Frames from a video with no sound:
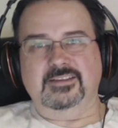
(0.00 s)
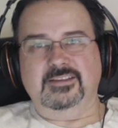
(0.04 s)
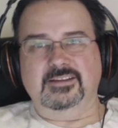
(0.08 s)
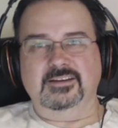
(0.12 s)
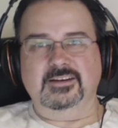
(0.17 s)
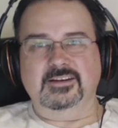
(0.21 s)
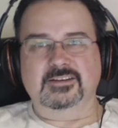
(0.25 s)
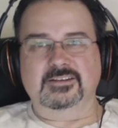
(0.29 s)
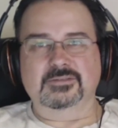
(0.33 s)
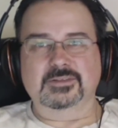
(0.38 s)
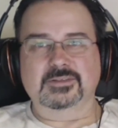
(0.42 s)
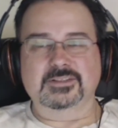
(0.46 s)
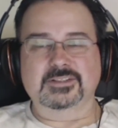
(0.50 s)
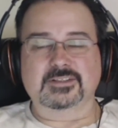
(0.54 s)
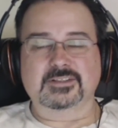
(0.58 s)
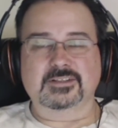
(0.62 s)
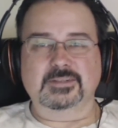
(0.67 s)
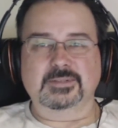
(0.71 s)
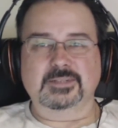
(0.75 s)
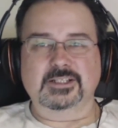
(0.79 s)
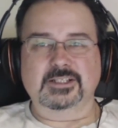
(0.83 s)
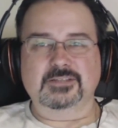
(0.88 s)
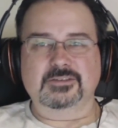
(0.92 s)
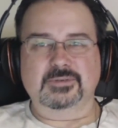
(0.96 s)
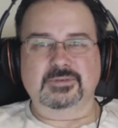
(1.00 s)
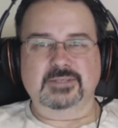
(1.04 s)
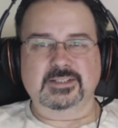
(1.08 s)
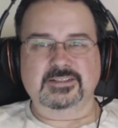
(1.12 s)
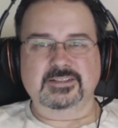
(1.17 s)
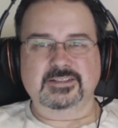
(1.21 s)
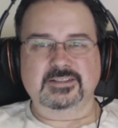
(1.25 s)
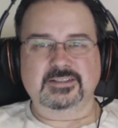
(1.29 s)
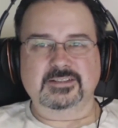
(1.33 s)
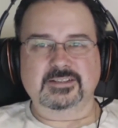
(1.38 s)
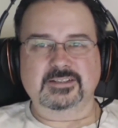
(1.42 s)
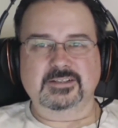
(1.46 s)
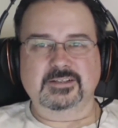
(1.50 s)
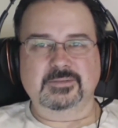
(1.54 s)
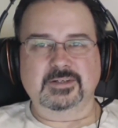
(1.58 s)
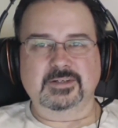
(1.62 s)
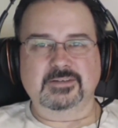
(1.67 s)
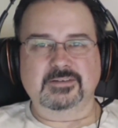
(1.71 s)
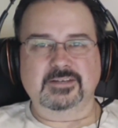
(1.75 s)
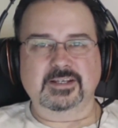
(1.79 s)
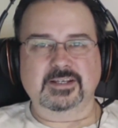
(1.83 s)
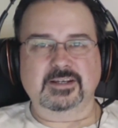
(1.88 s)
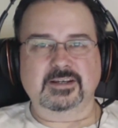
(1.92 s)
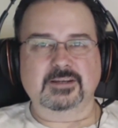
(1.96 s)
The next one's going to be 2016,
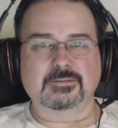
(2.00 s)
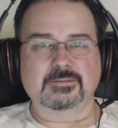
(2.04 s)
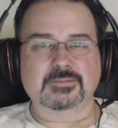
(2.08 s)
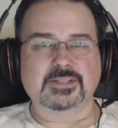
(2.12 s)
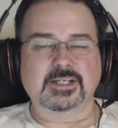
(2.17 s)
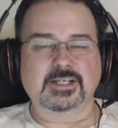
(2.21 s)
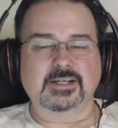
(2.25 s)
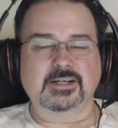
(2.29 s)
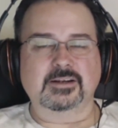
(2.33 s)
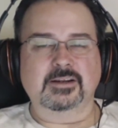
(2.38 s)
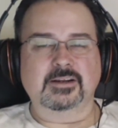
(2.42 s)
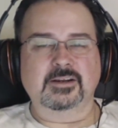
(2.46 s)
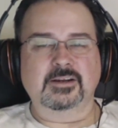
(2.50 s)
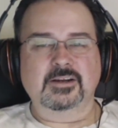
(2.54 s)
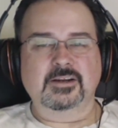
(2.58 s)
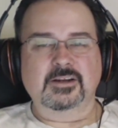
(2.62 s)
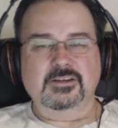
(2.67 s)
whenever that comes out.